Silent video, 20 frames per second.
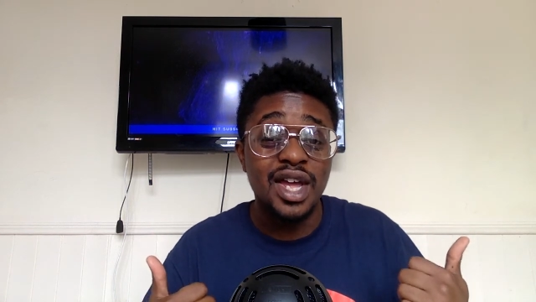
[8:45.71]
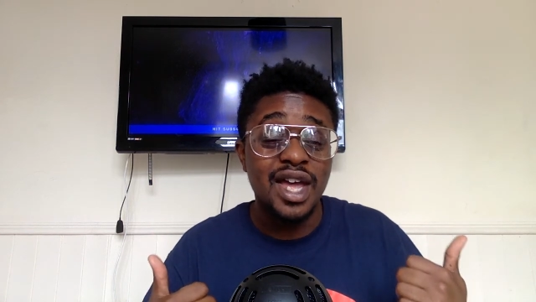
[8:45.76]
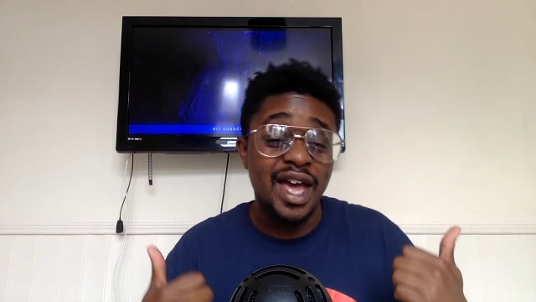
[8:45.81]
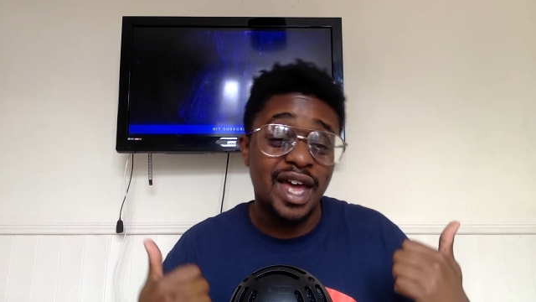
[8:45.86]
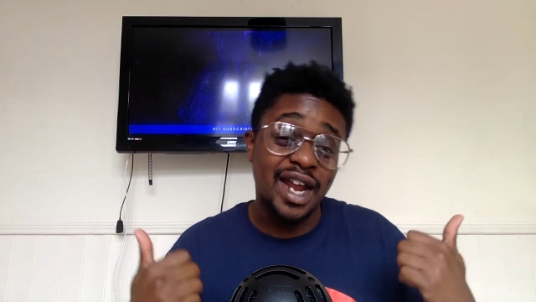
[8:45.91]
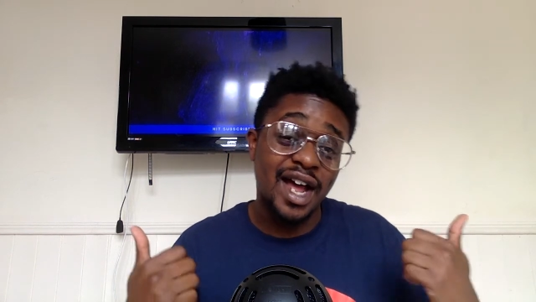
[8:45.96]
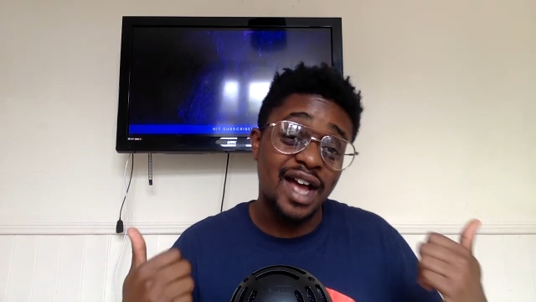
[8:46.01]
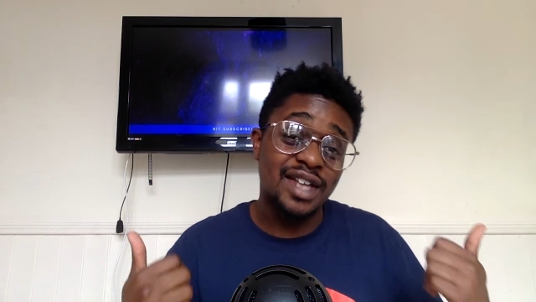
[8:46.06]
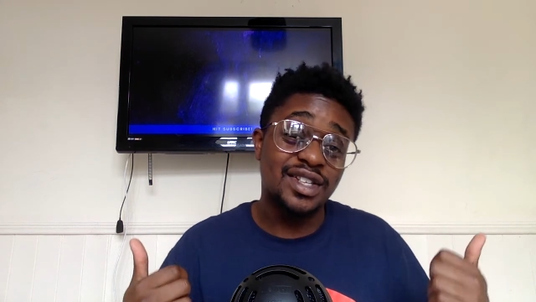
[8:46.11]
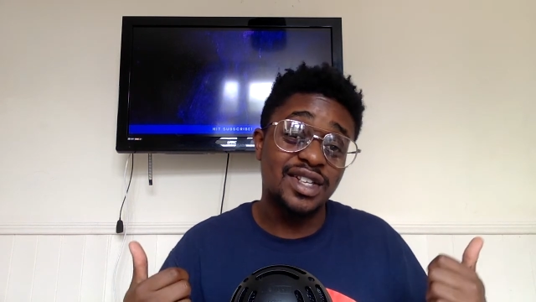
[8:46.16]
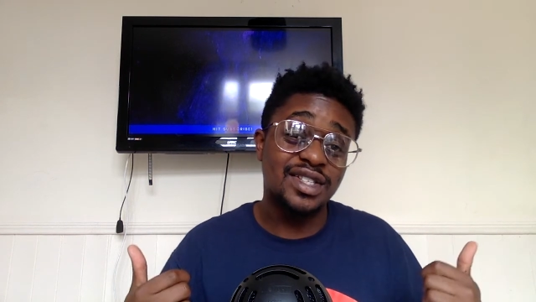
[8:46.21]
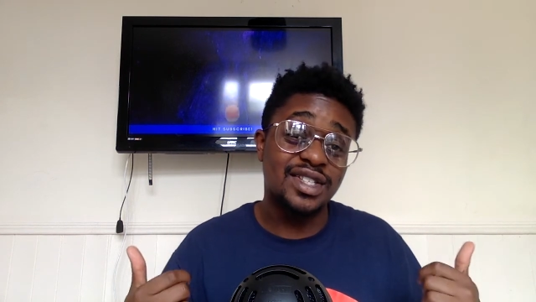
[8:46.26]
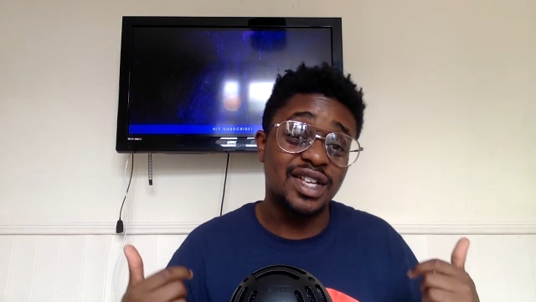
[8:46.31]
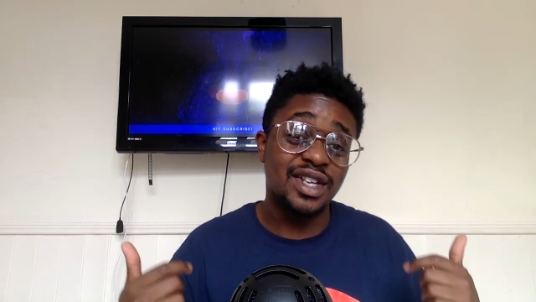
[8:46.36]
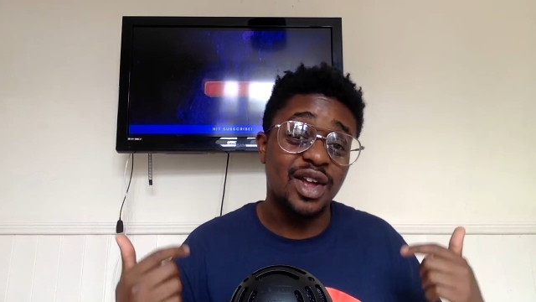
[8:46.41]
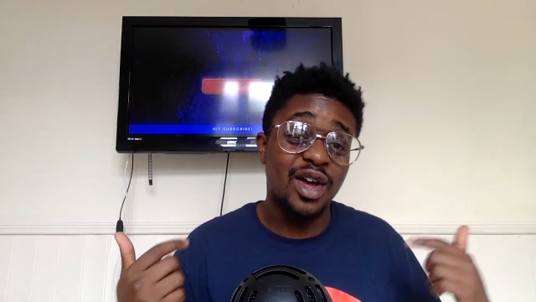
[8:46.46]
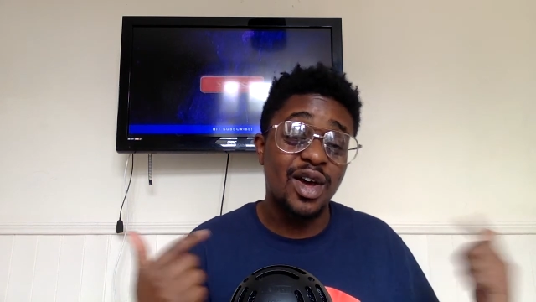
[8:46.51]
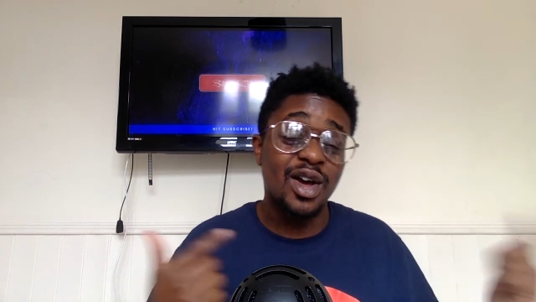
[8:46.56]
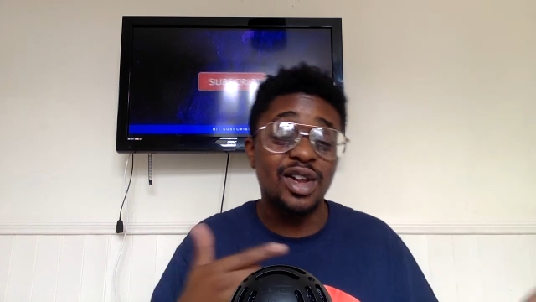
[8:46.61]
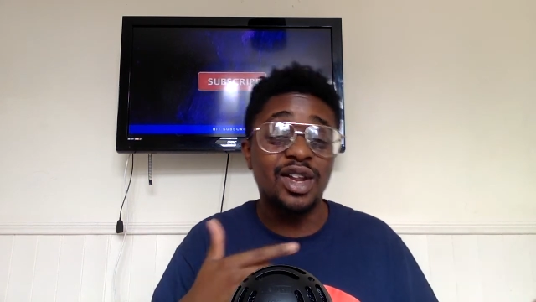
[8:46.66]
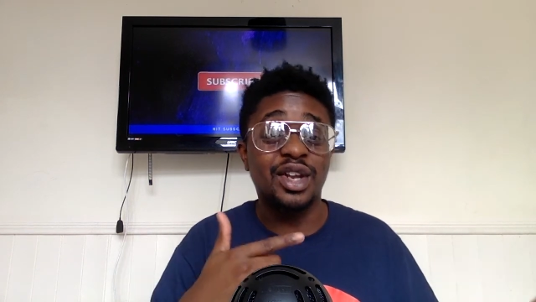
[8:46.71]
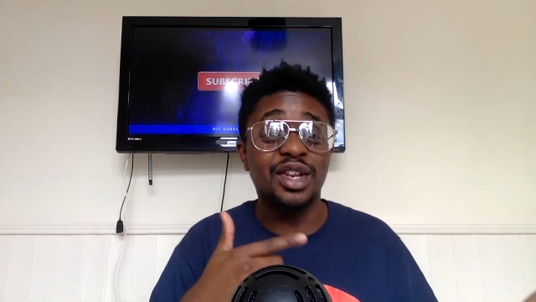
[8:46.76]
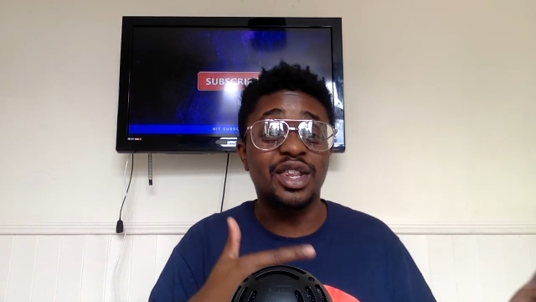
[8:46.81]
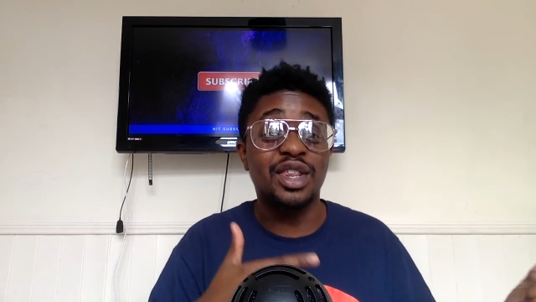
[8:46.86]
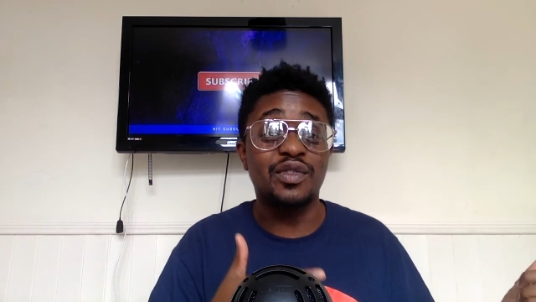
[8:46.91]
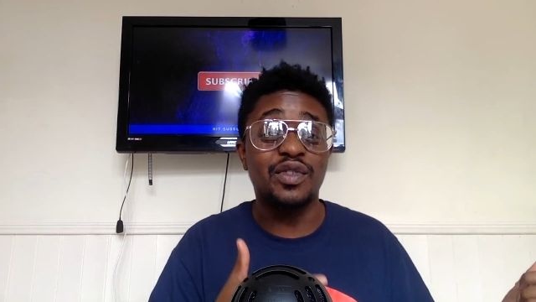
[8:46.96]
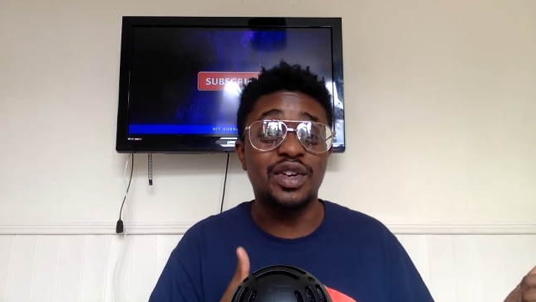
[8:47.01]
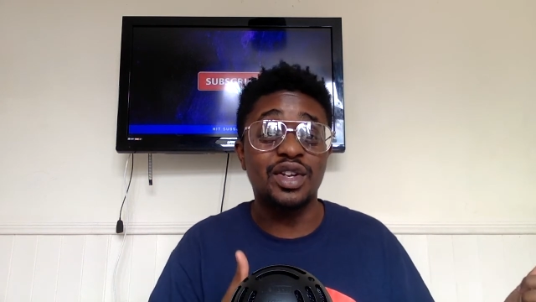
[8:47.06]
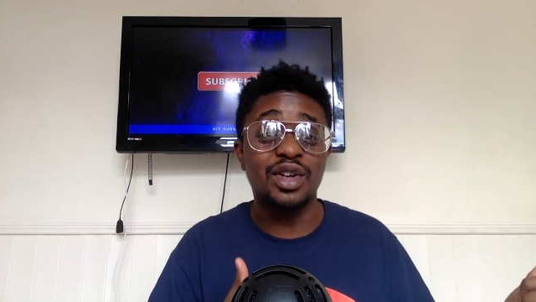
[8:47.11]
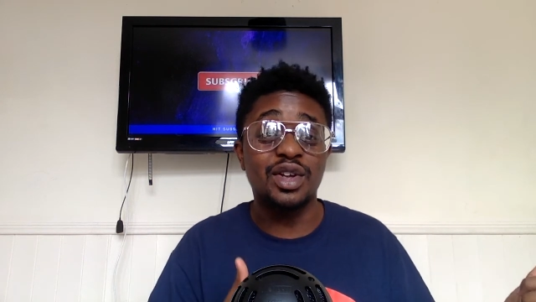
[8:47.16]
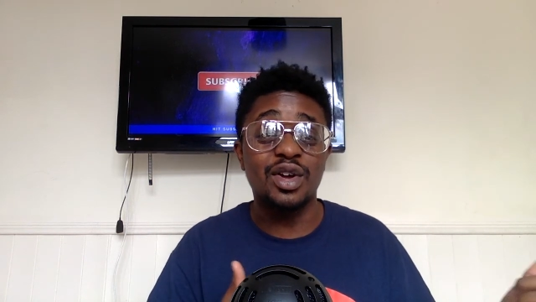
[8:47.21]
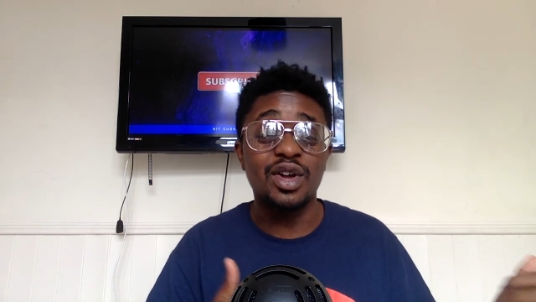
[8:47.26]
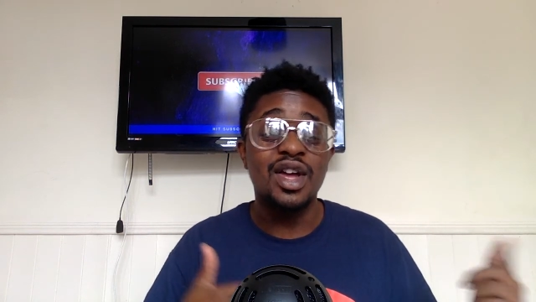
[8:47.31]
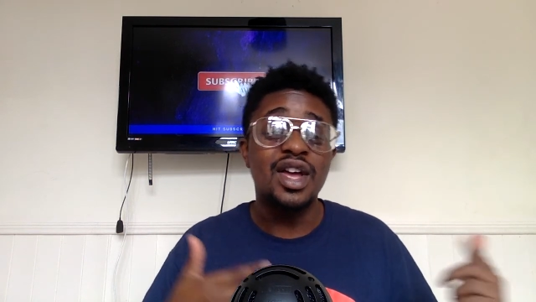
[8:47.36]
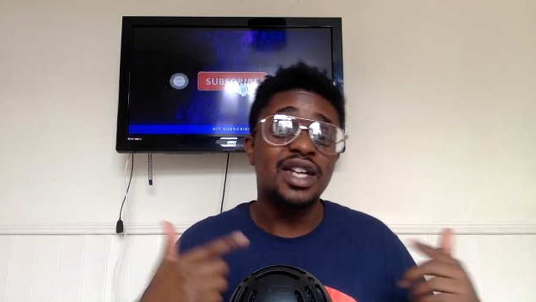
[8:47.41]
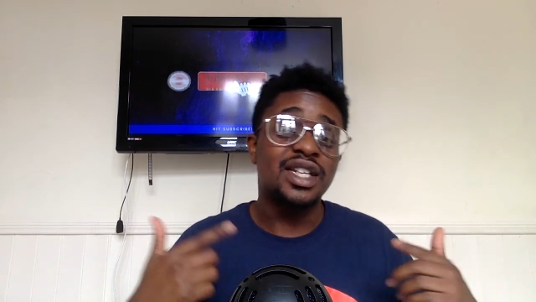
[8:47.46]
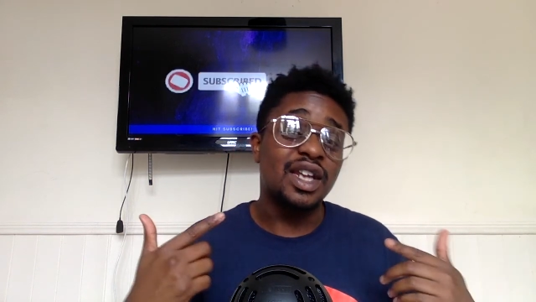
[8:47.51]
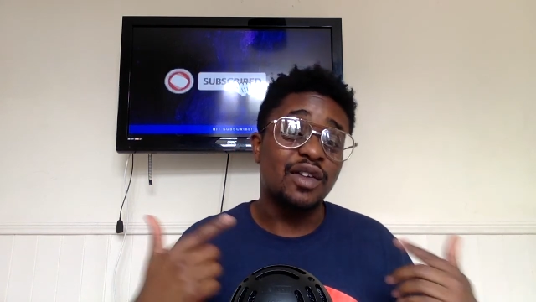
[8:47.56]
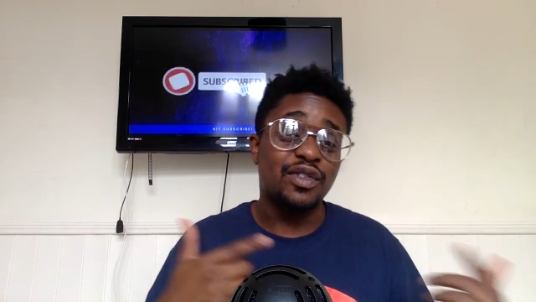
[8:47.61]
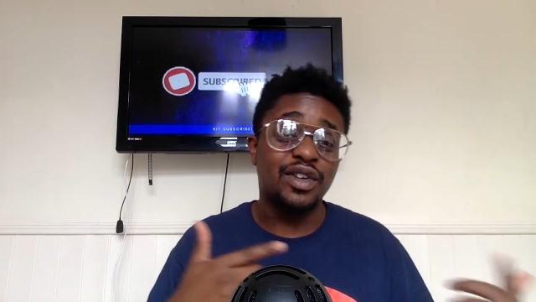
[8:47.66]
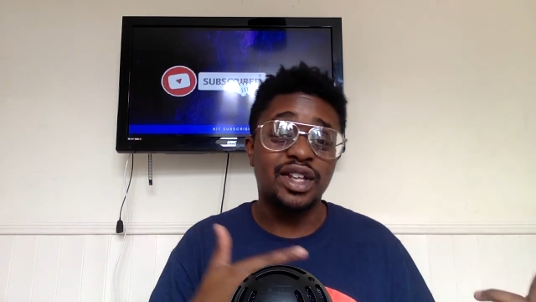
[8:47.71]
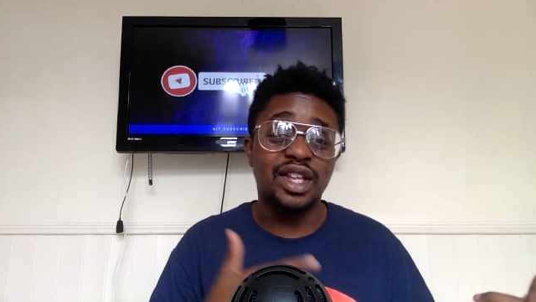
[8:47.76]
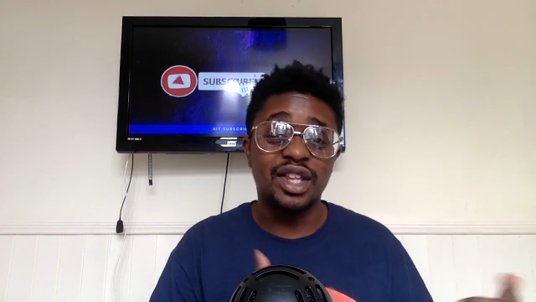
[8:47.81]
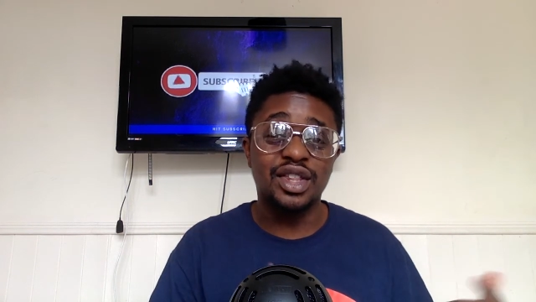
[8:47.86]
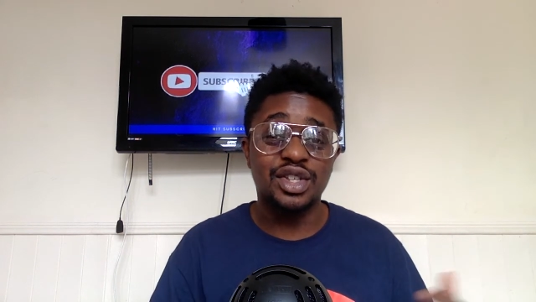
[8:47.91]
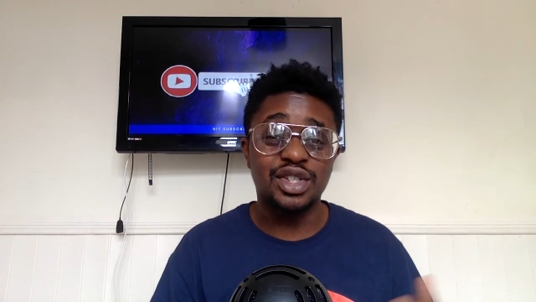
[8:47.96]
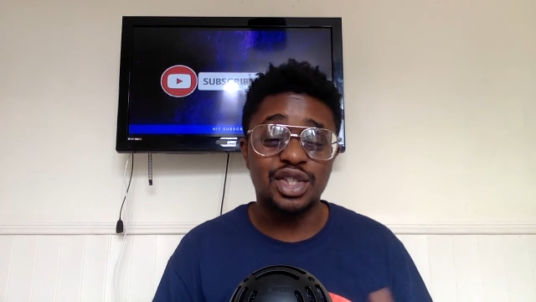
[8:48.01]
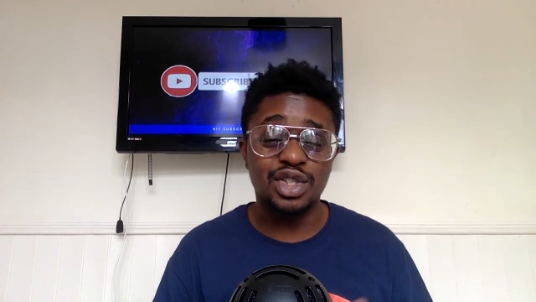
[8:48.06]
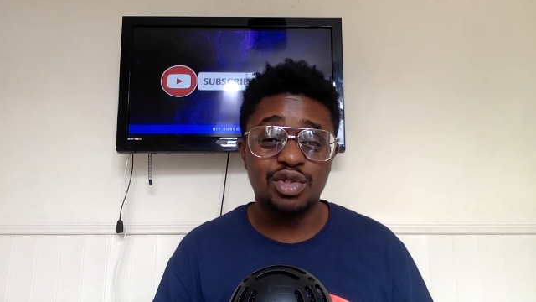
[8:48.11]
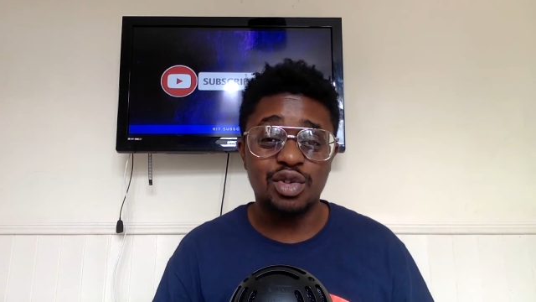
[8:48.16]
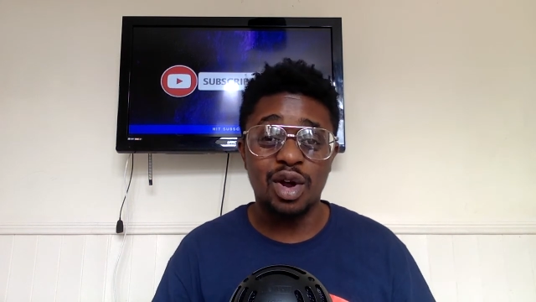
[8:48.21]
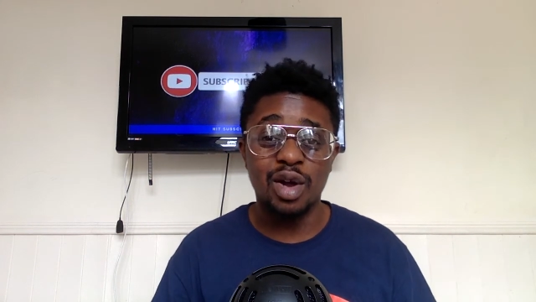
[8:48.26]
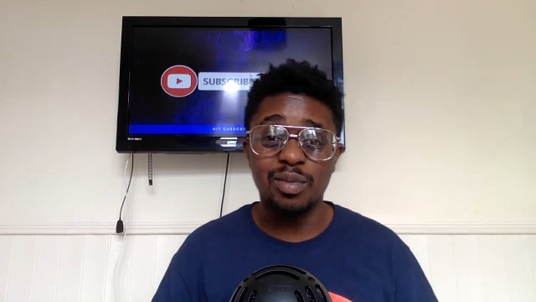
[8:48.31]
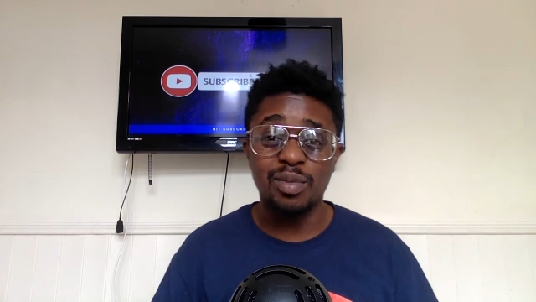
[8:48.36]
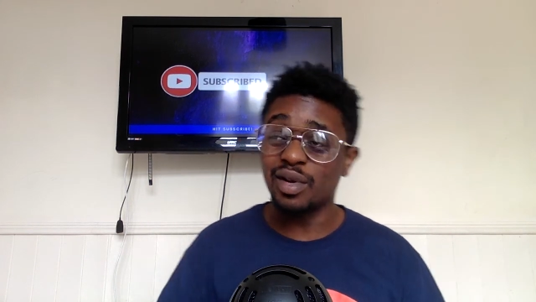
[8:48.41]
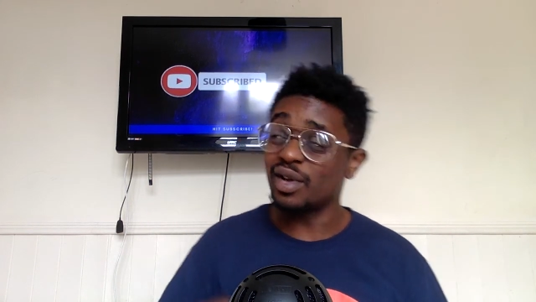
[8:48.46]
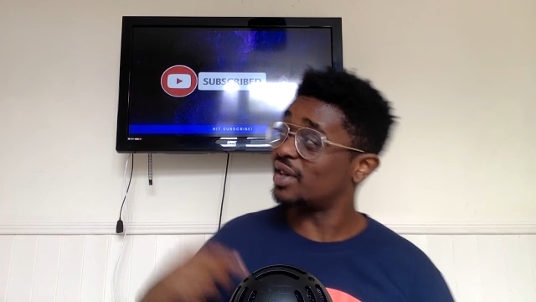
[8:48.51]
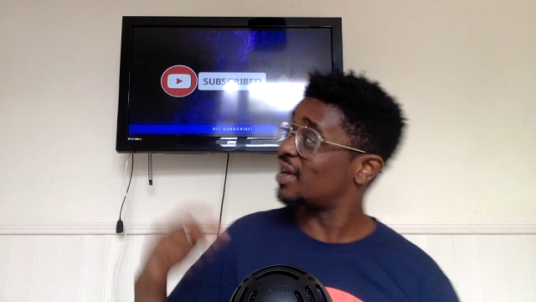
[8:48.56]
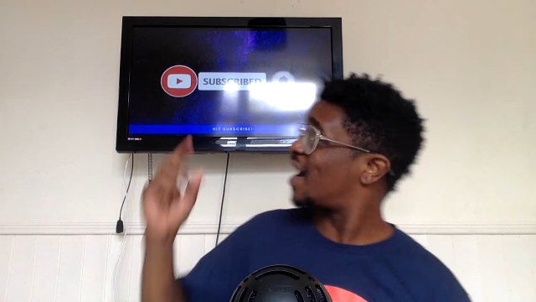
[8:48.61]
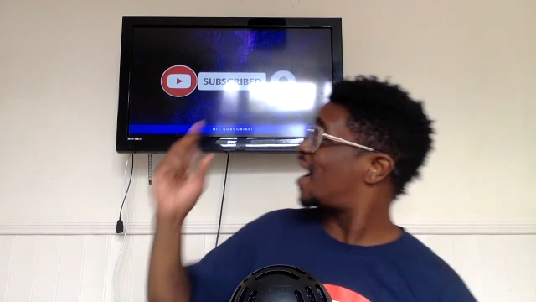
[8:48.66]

And as I said earlier on in the video, definitely hit the subscribe button